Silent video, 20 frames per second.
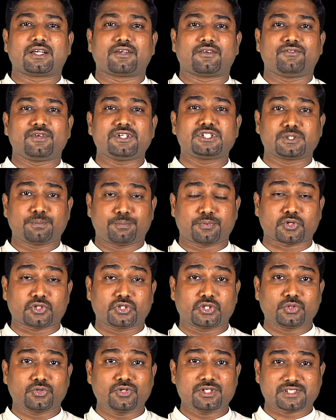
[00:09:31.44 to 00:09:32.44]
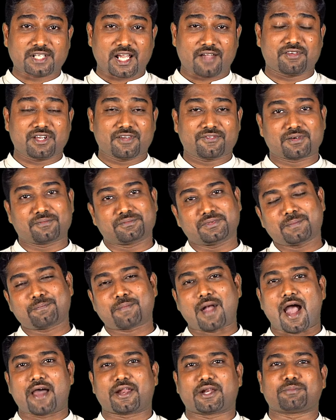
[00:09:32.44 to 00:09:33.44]
which protrudes away from the
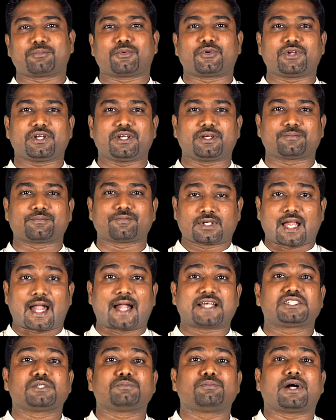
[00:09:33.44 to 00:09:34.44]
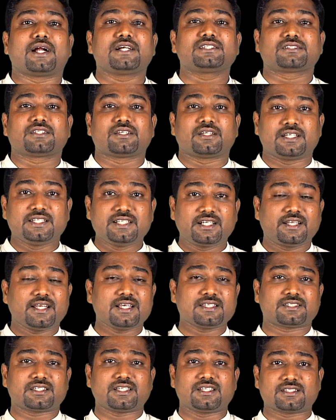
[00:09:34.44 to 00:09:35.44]
parent body. As the buds
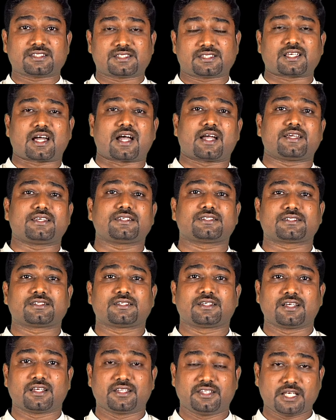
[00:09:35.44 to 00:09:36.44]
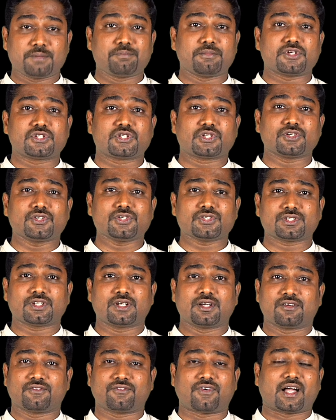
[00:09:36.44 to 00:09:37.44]
increase in size, they mature.
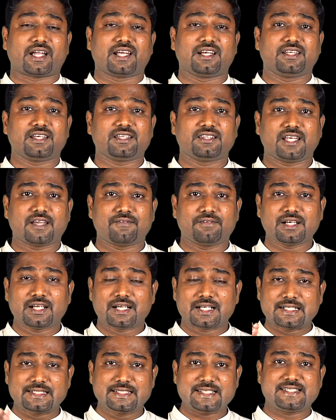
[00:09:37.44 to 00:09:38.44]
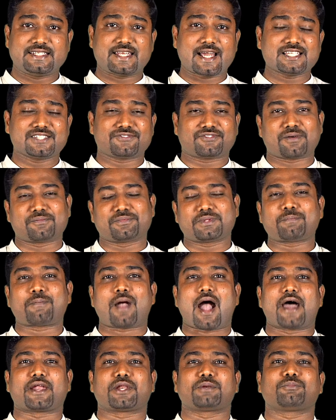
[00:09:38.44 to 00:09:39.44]
Finally, they will detach from the
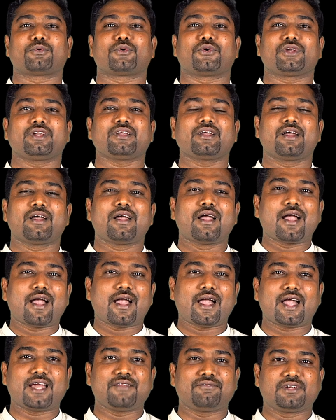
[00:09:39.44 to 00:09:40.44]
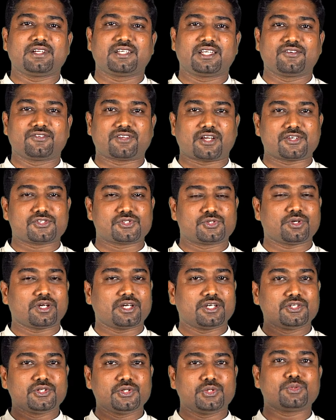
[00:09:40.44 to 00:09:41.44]
parent body and will give rise to
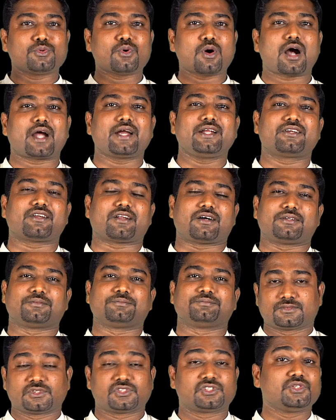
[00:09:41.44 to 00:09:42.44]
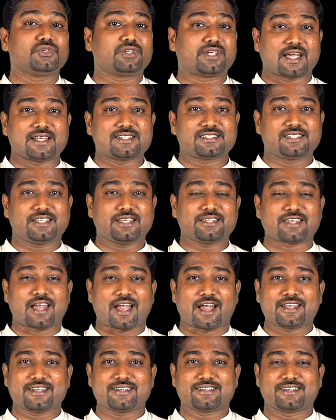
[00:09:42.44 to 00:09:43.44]
a new Hydra. So you can see
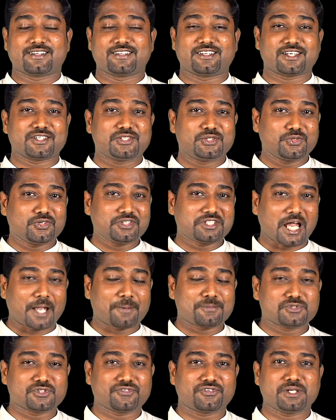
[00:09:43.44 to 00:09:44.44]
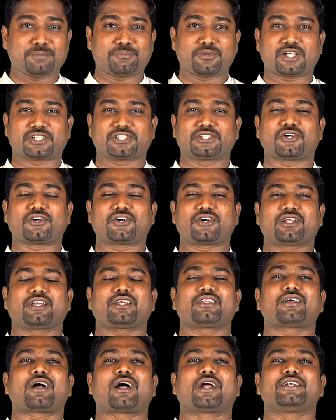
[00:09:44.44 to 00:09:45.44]
that there are 2 types of reproduction
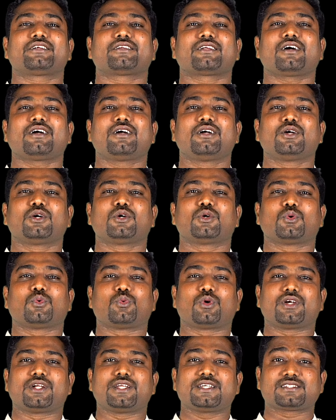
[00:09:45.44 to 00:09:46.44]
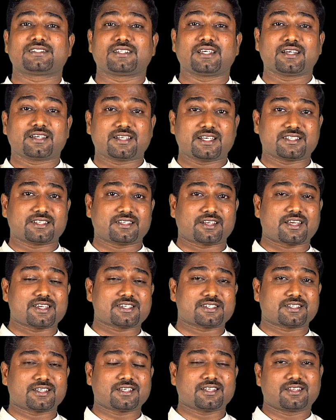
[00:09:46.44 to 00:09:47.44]
occurring in Hydra. One is the
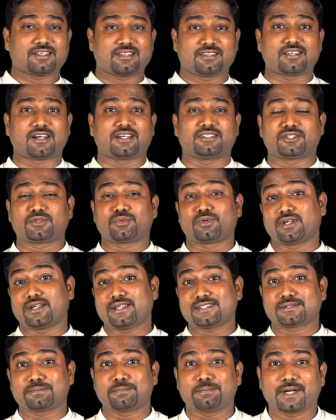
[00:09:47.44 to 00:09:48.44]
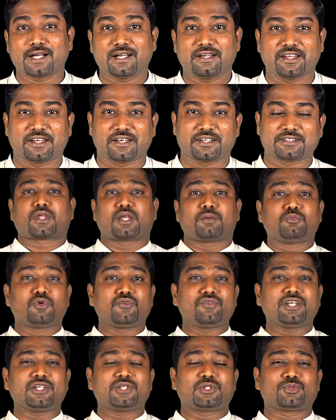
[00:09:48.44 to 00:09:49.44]
regeneration and the other one is budding.
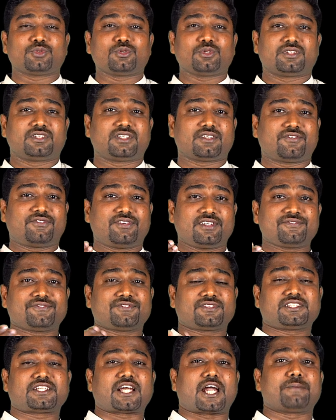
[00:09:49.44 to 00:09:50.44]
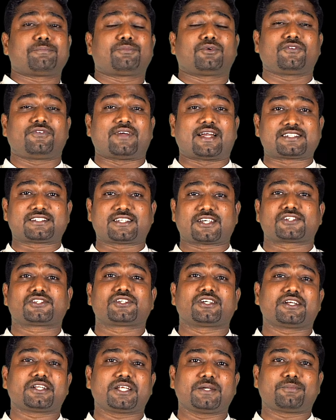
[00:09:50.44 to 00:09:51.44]
Moving to the 5th type of
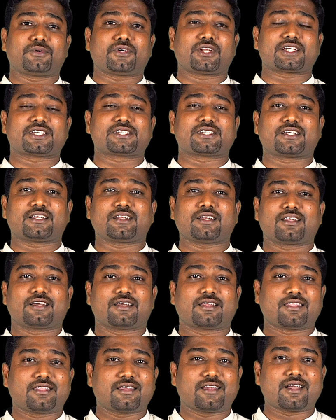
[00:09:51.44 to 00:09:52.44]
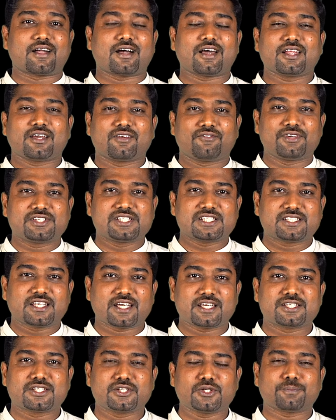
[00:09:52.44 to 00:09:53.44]
asexual reproduction, they are
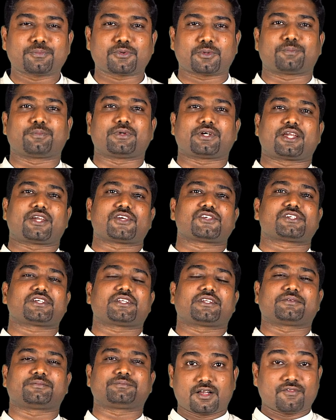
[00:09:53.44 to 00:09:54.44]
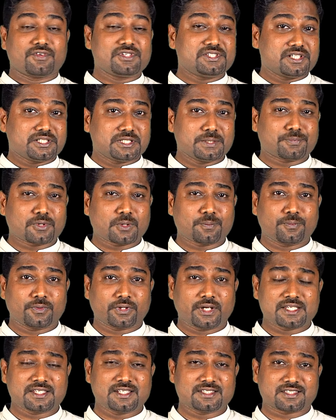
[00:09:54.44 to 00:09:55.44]
vegetative propagation. Vegetative
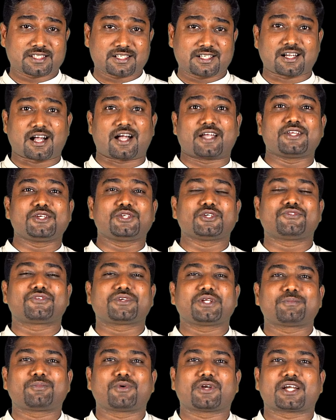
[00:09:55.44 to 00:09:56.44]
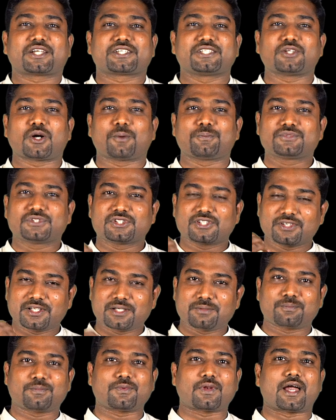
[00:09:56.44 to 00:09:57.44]
propagation is a kind of reproduction observed
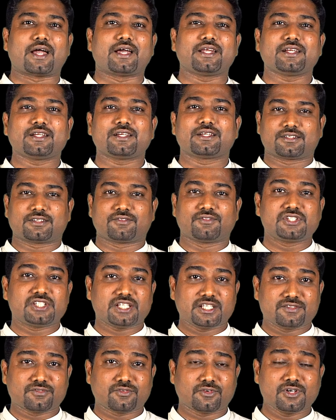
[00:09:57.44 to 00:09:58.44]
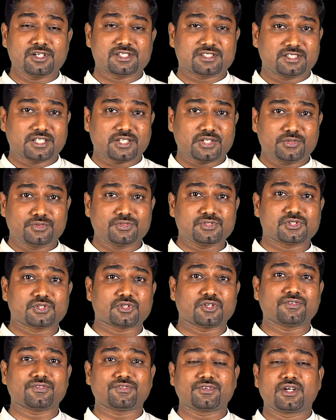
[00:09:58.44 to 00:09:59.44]
in plant which involves the use
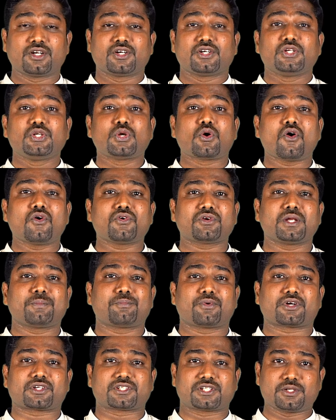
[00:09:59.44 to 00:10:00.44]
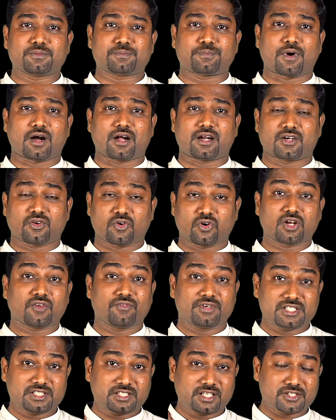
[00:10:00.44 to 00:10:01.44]
of non-reproductive part or
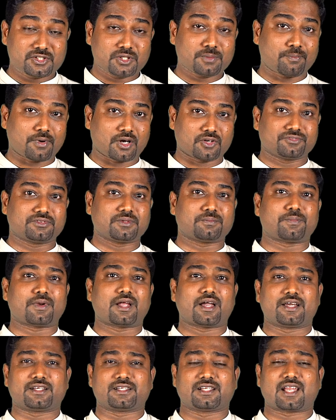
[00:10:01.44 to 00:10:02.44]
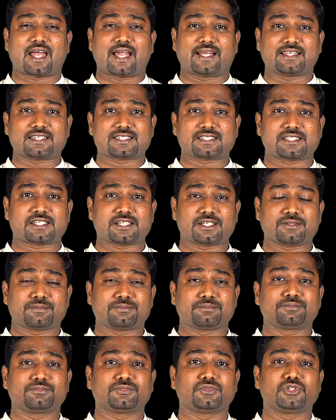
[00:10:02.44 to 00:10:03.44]
vegetative part of the plant like the
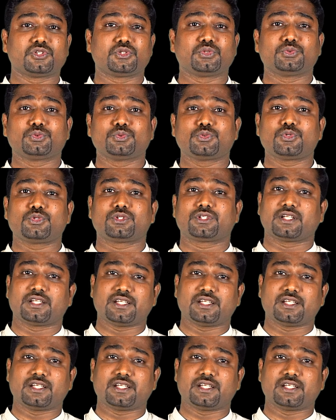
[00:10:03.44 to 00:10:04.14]
stem, root,